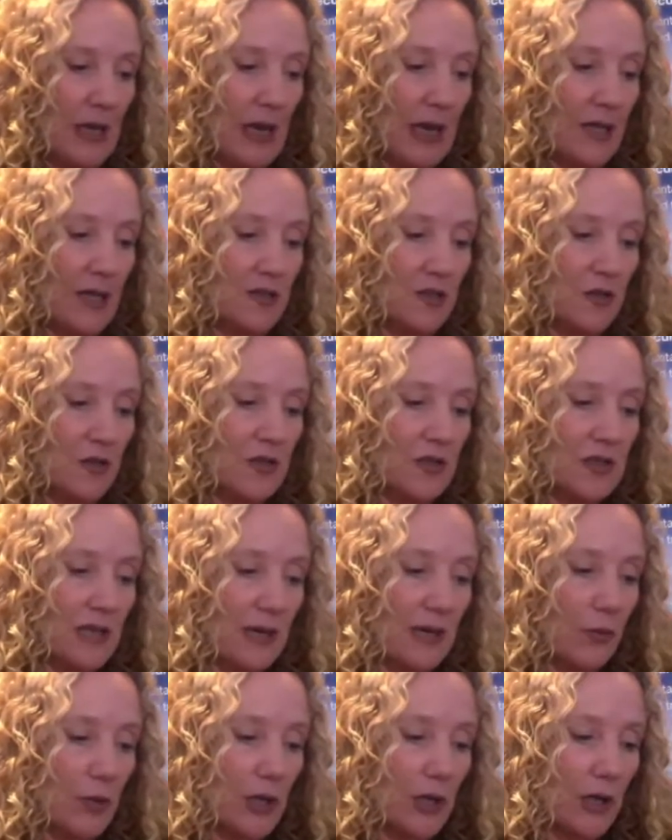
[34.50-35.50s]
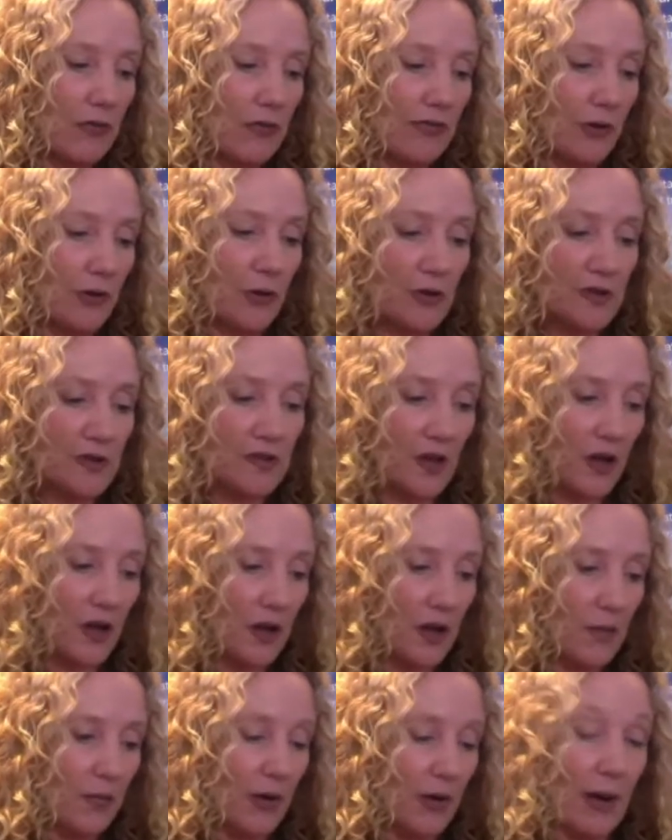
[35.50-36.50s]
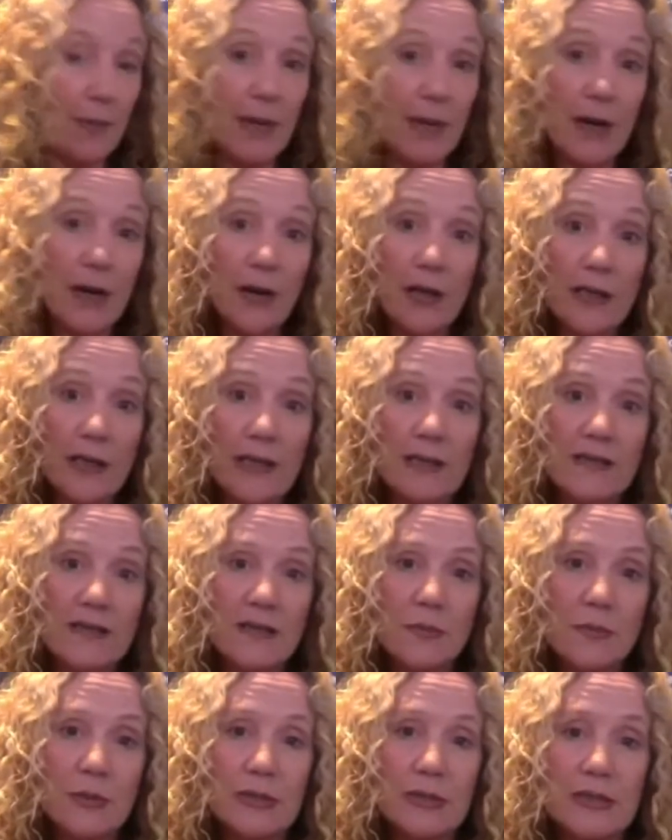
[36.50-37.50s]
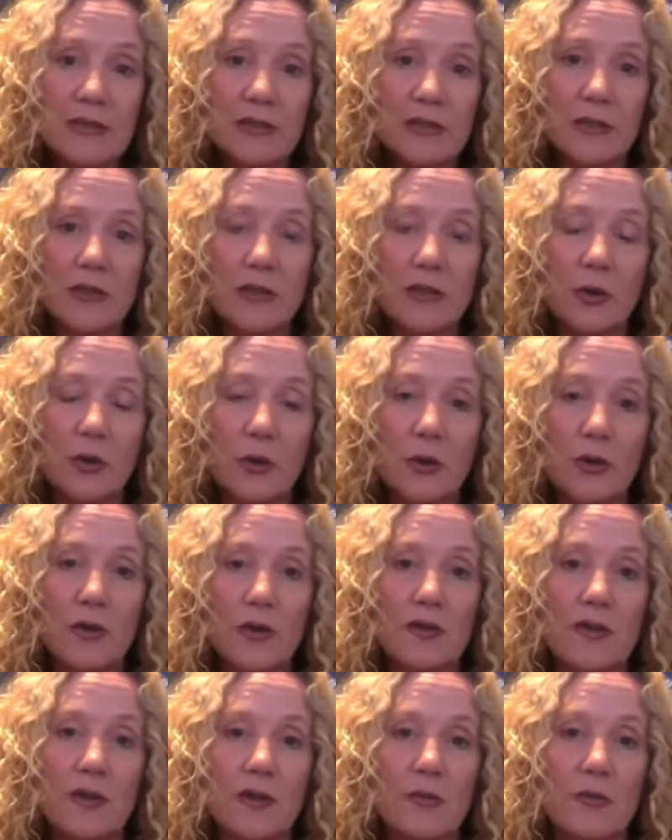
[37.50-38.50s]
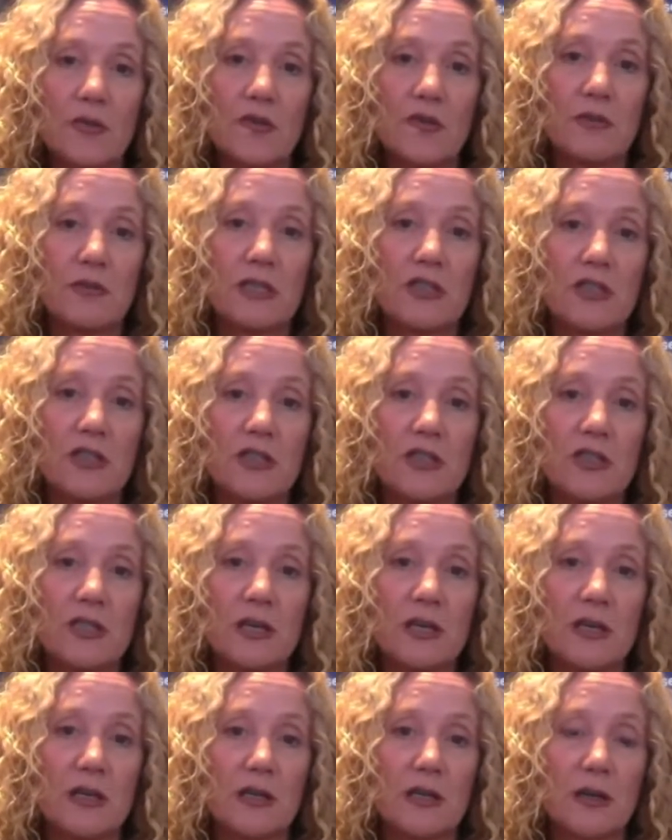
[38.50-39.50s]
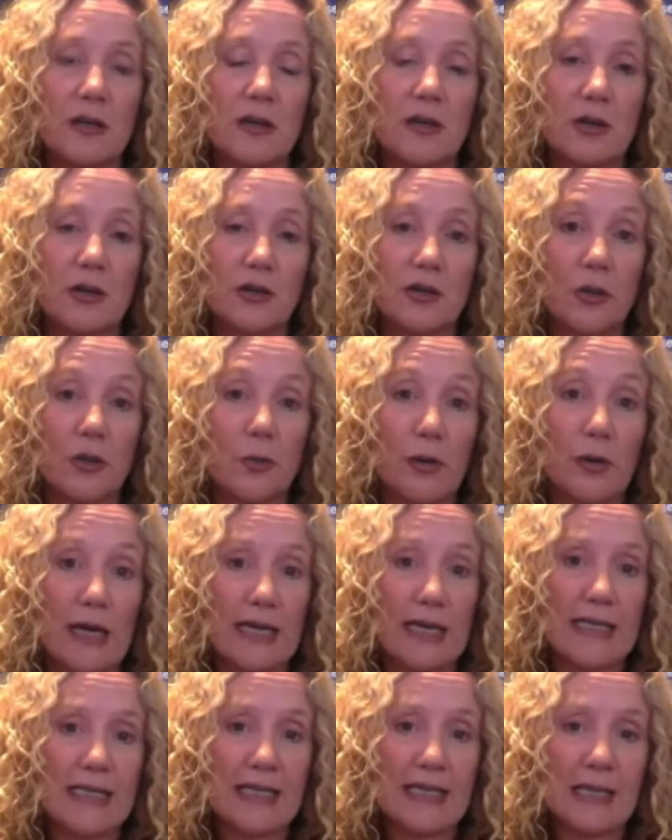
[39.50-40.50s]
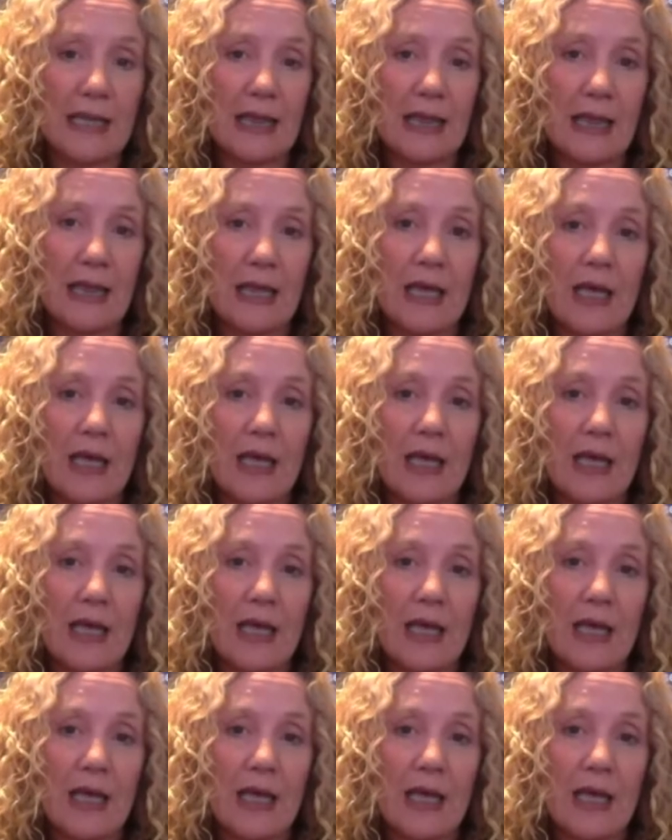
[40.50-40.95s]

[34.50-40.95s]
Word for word: and so today what I'll focus on primarily is the political accord that was reached uh, on October 18th